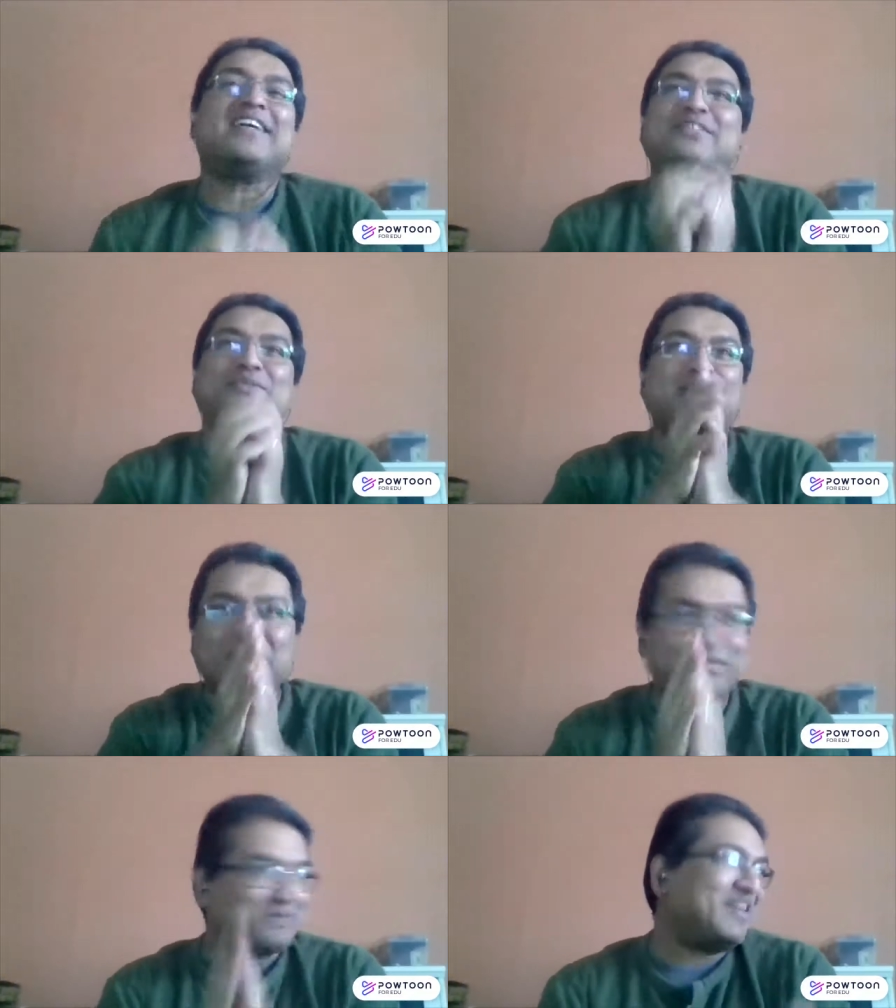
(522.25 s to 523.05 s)
It's what
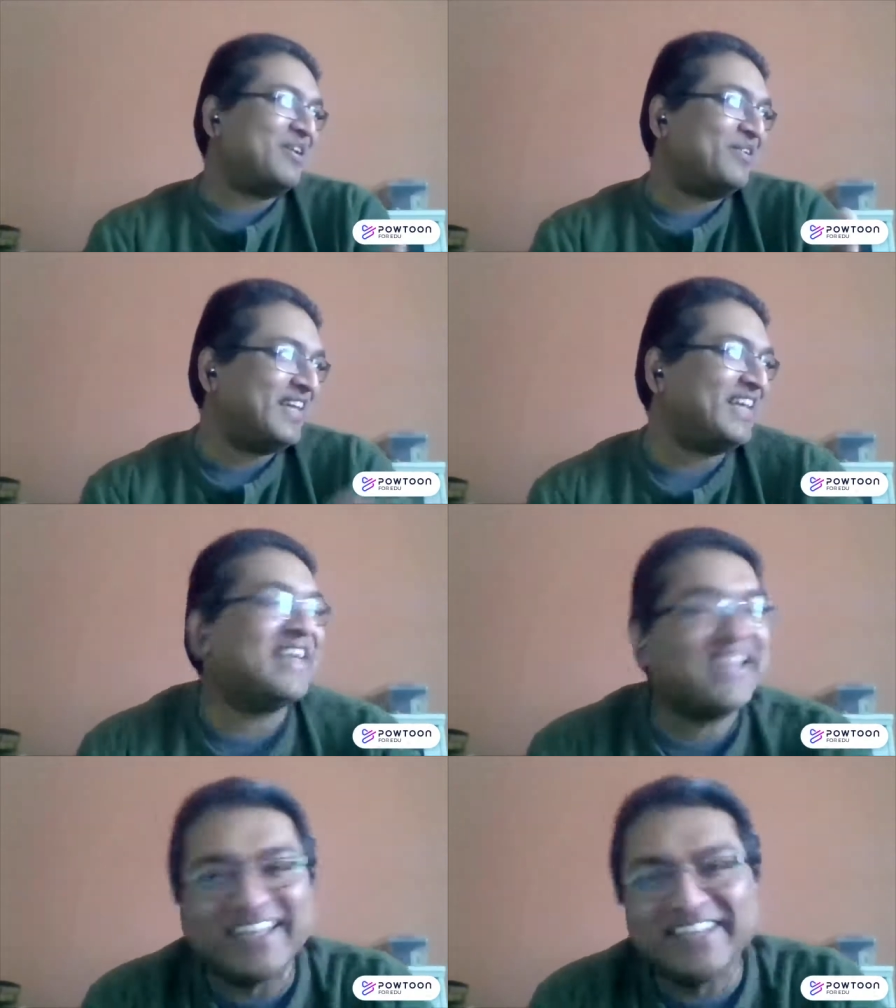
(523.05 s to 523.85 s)
keeps me going
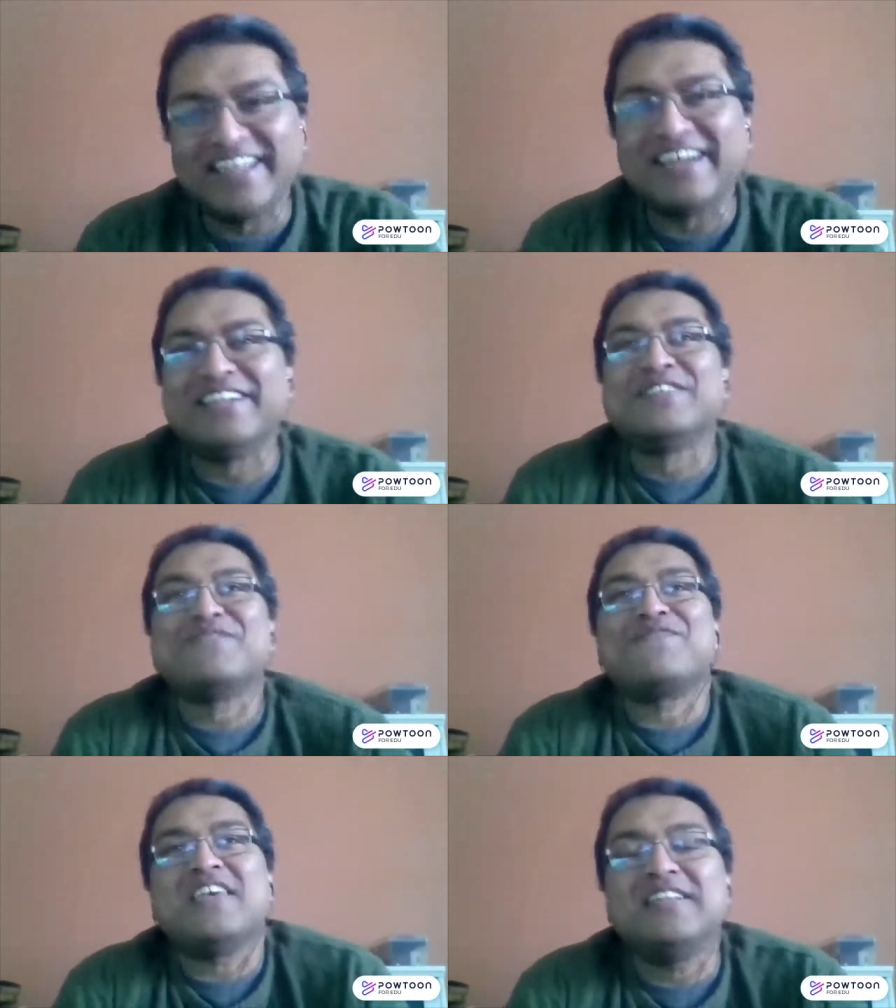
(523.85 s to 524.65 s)
in the in the
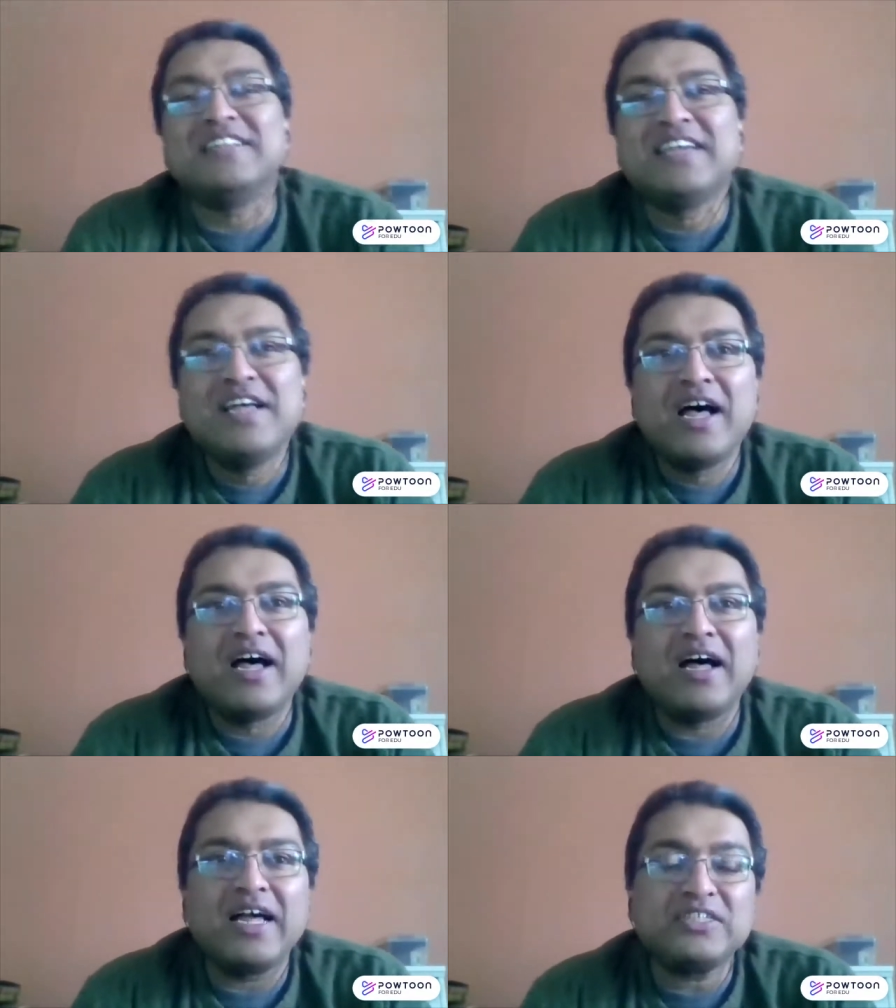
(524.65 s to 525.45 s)
field.
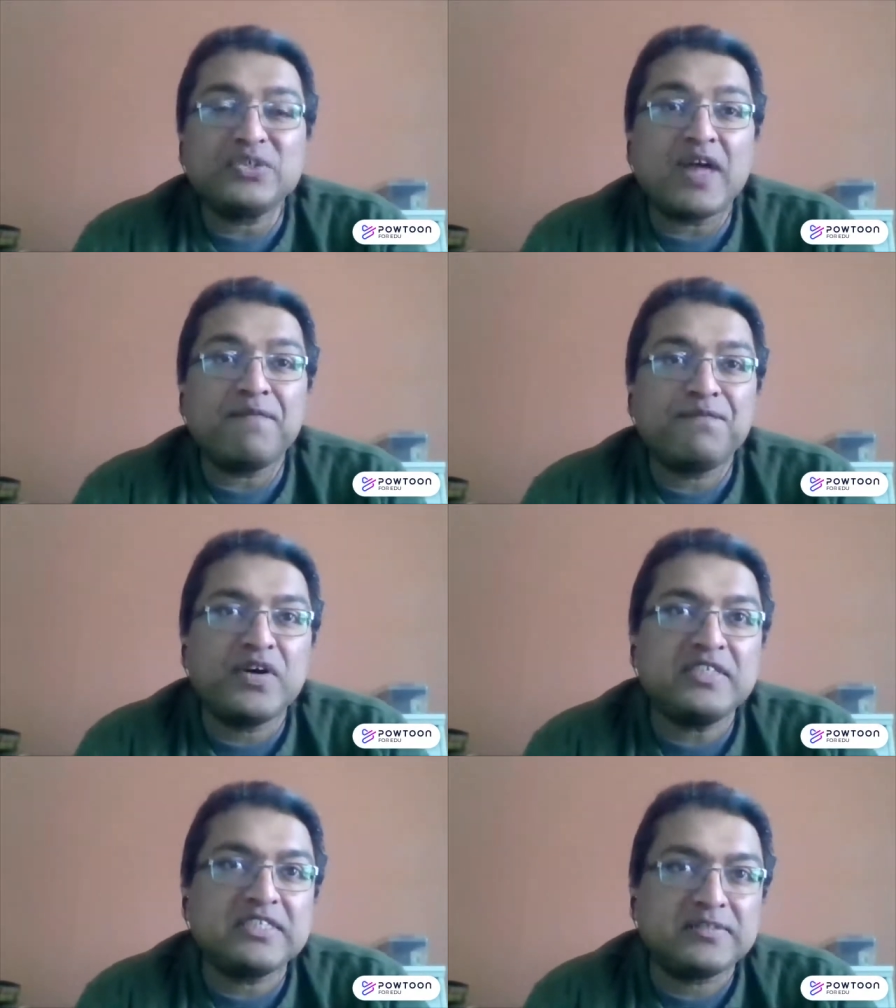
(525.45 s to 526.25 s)
Uh, and so that
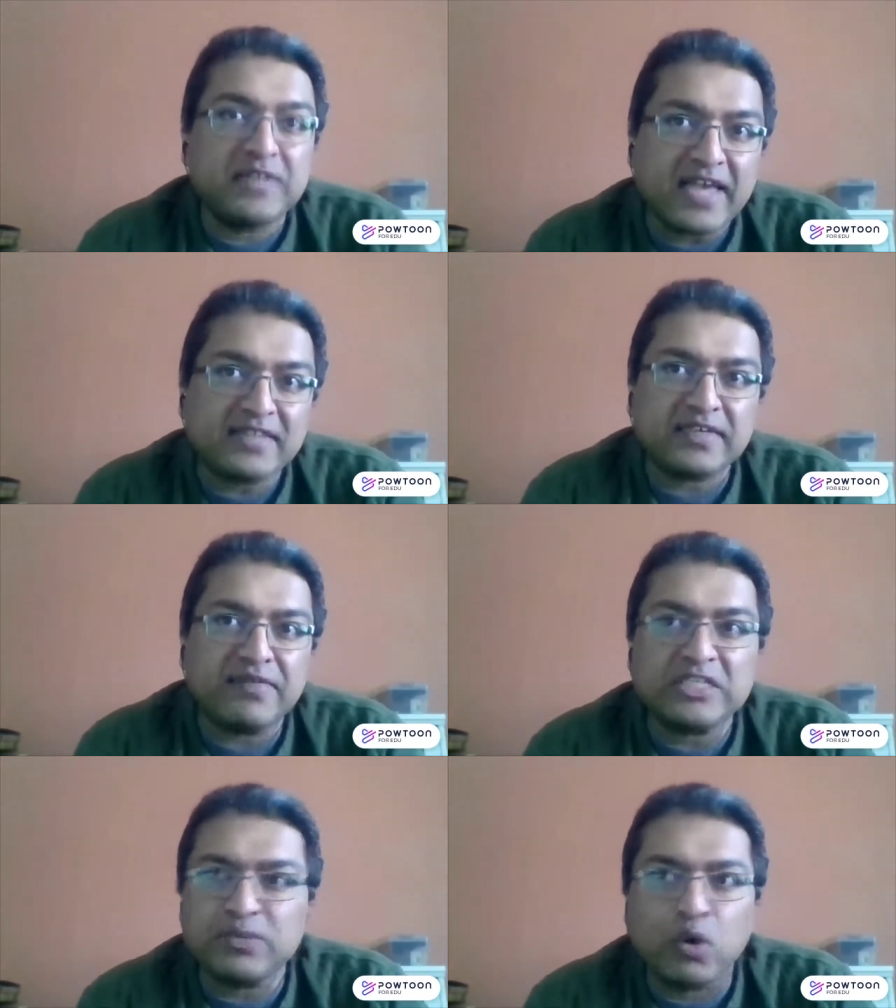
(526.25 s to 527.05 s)
first
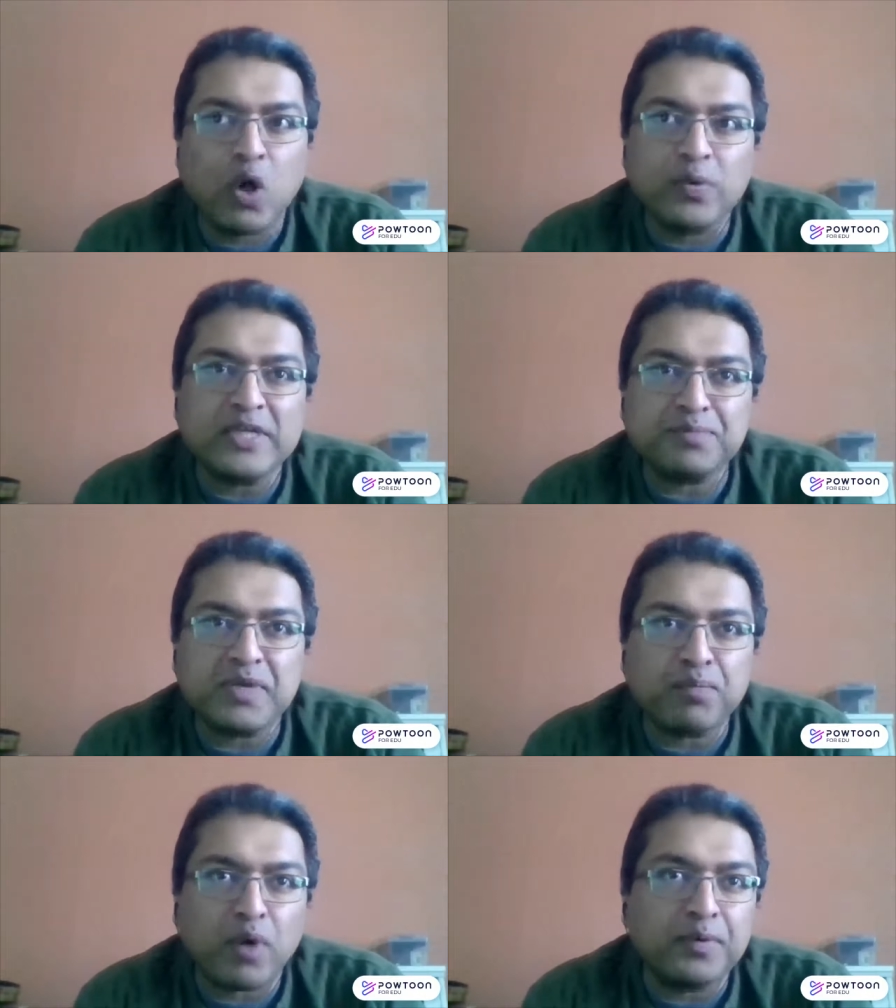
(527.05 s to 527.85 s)
excavation will always
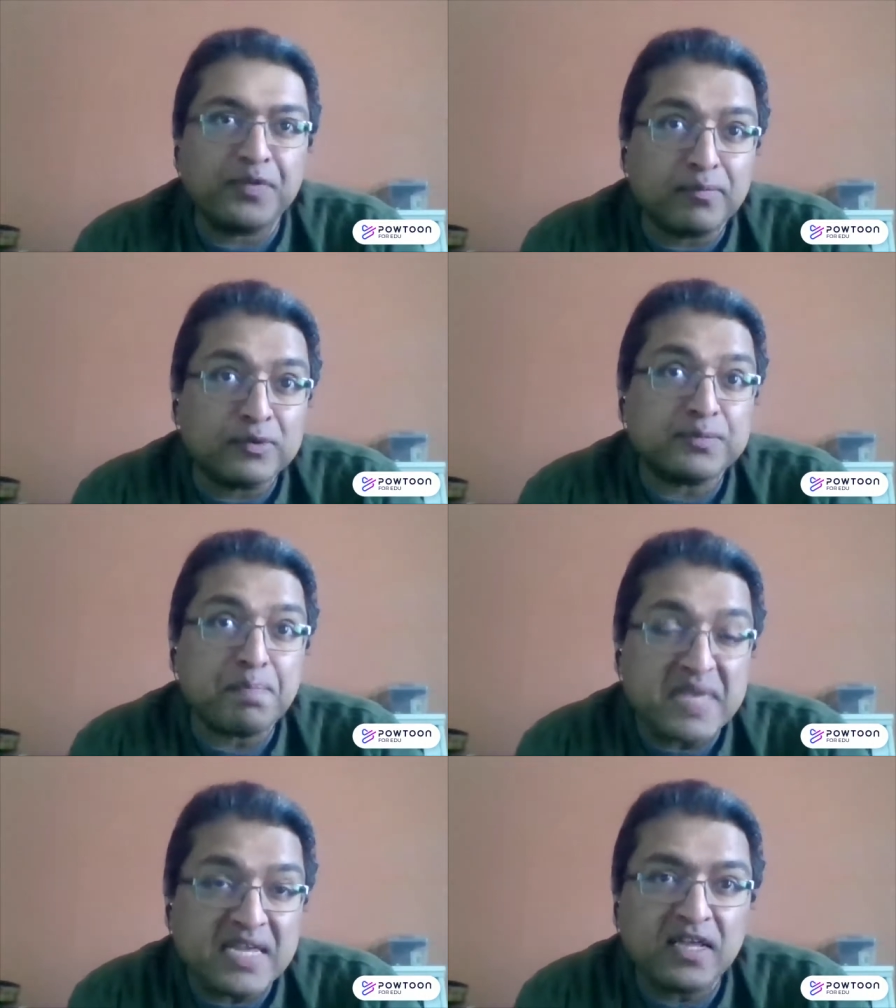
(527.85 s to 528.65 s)
be probably the most
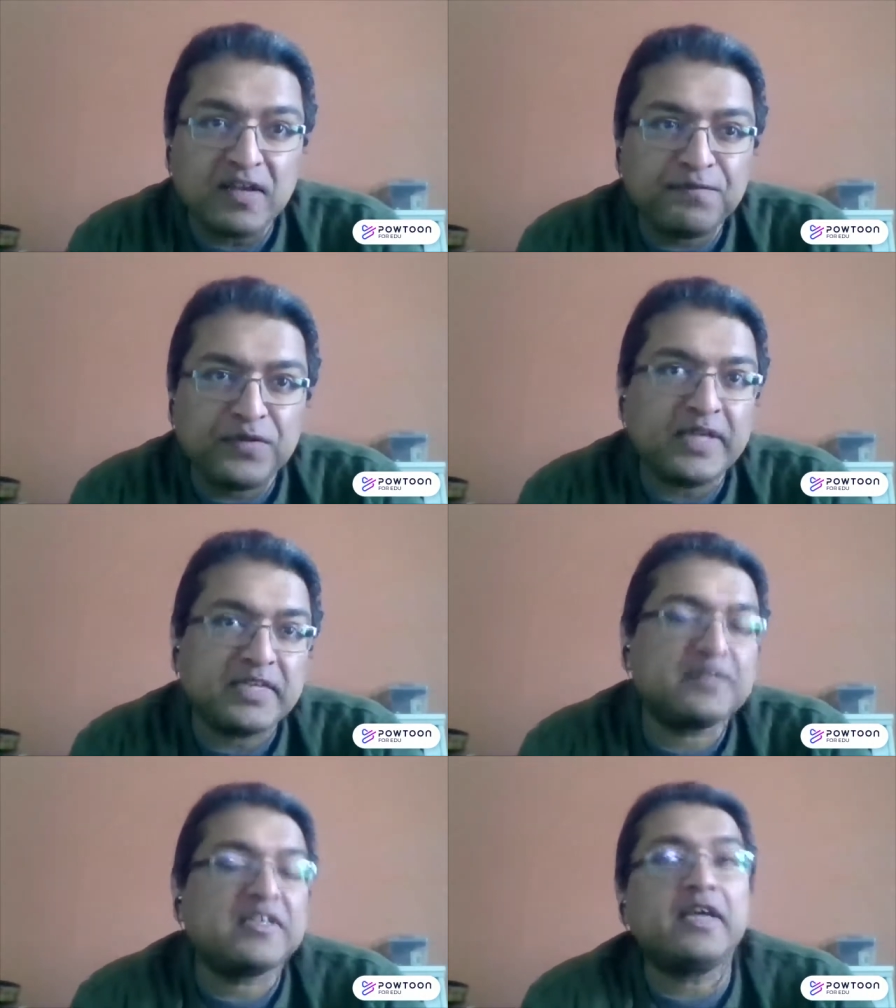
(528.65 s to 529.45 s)
meaningful
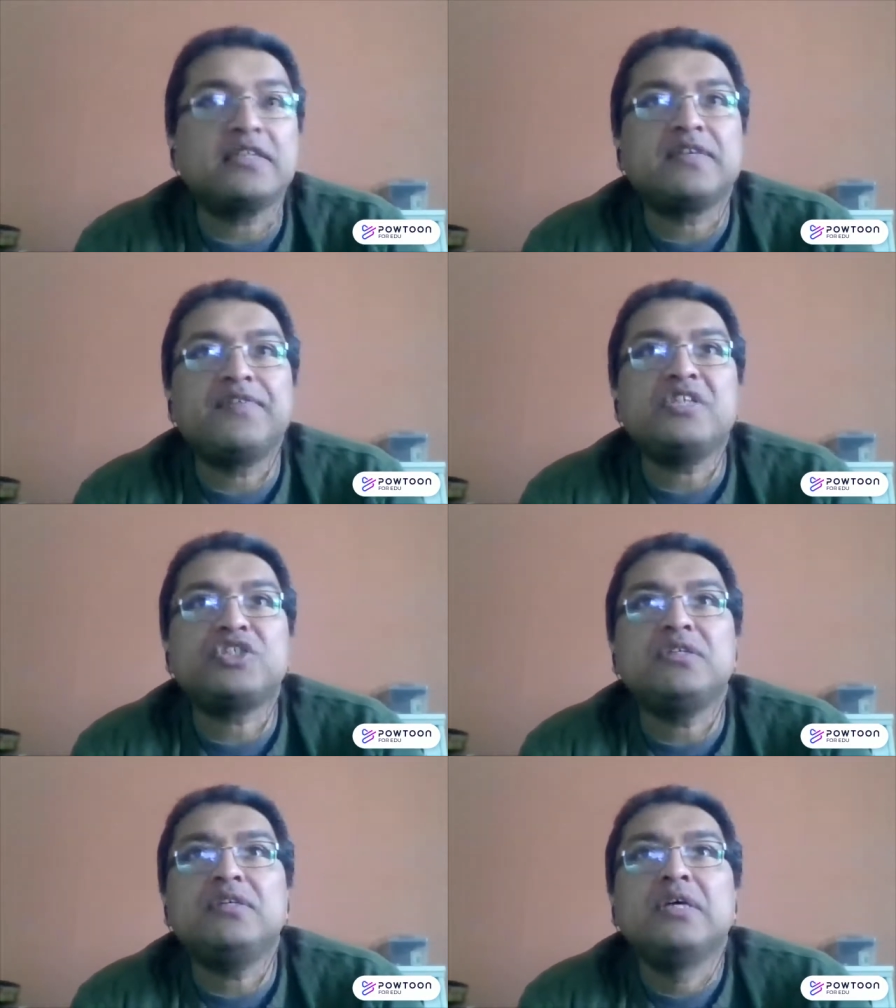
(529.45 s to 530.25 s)
ex-
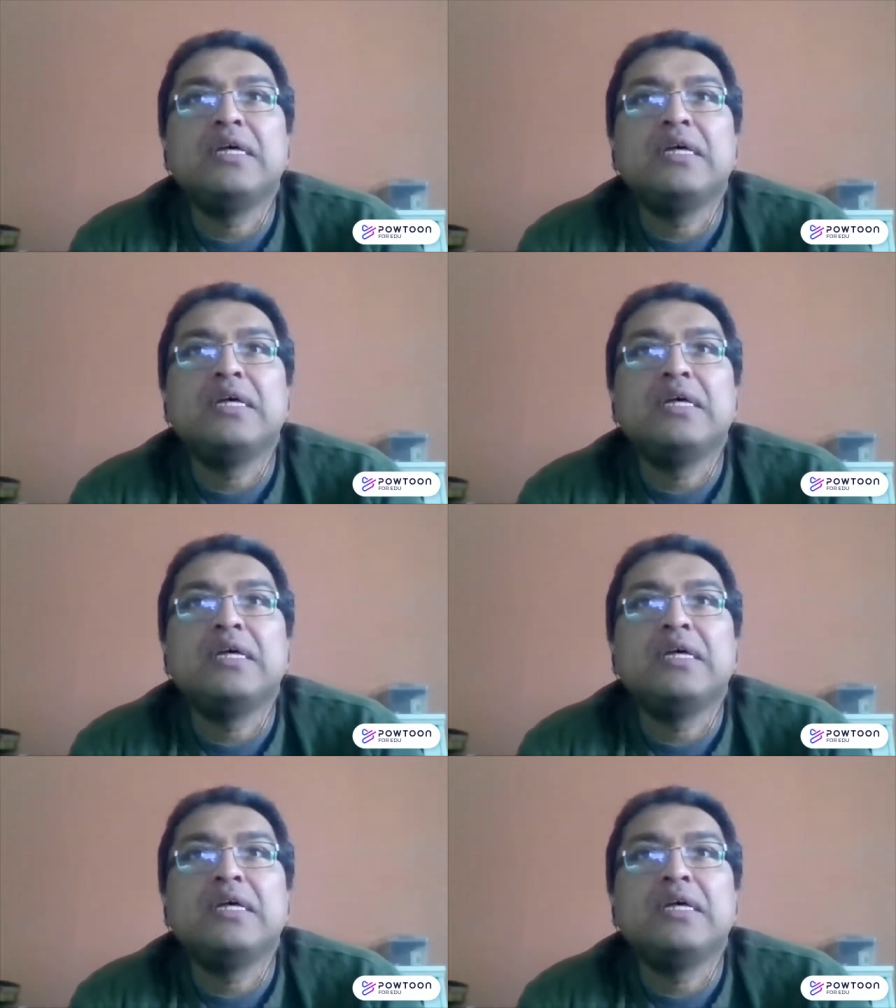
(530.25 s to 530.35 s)
excavation.